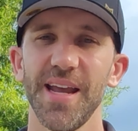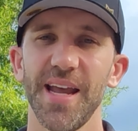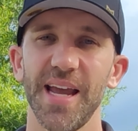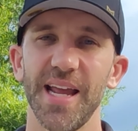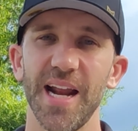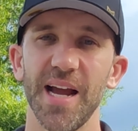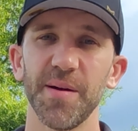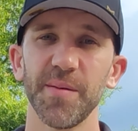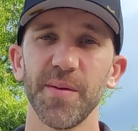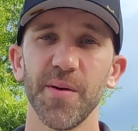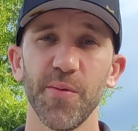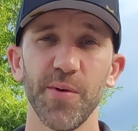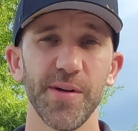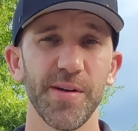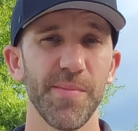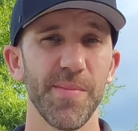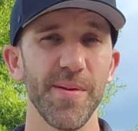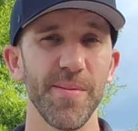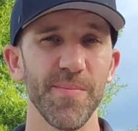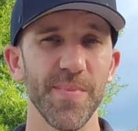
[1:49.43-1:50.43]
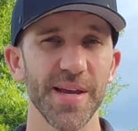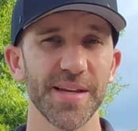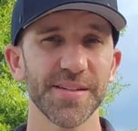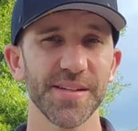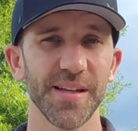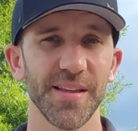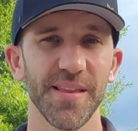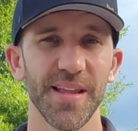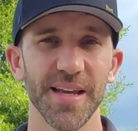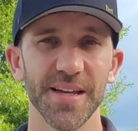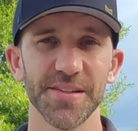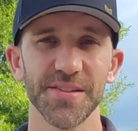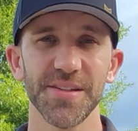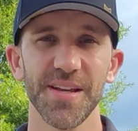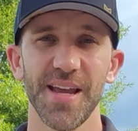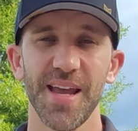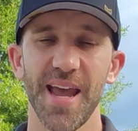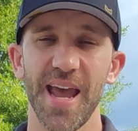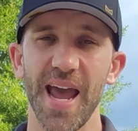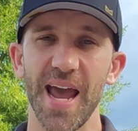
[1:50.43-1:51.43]
and I'm going to be mixing this
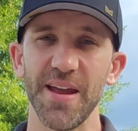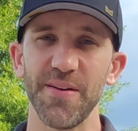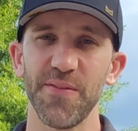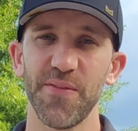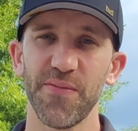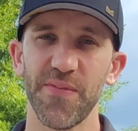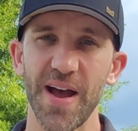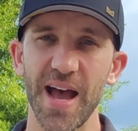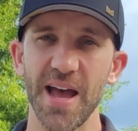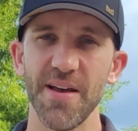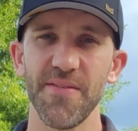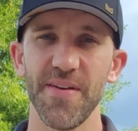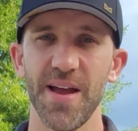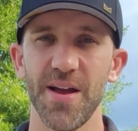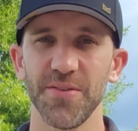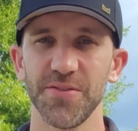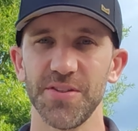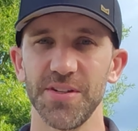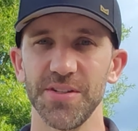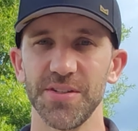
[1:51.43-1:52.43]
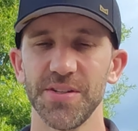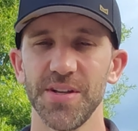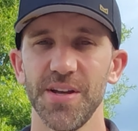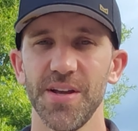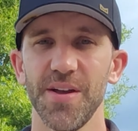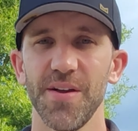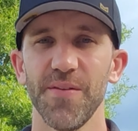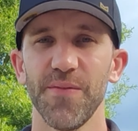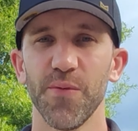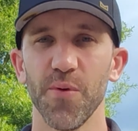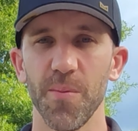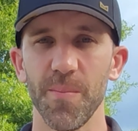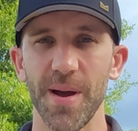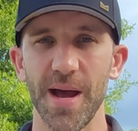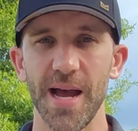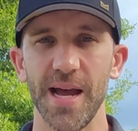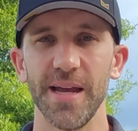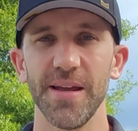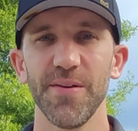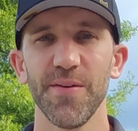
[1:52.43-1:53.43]
at 5 ounces for
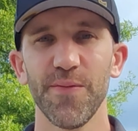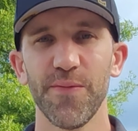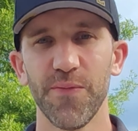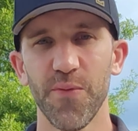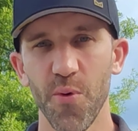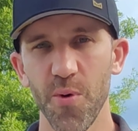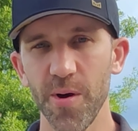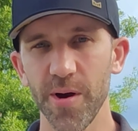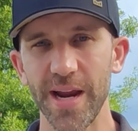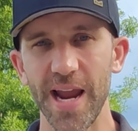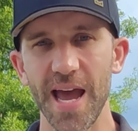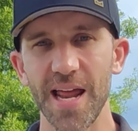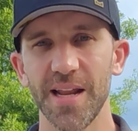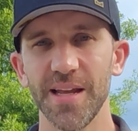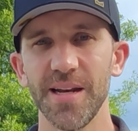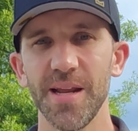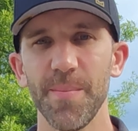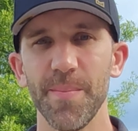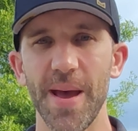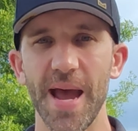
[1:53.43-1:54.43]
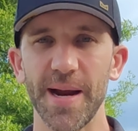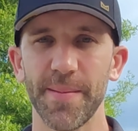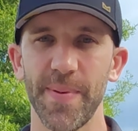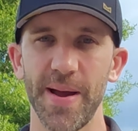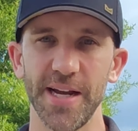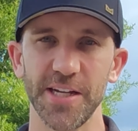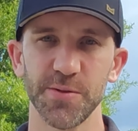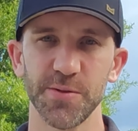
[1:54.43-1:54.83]
my 4-gallon backpack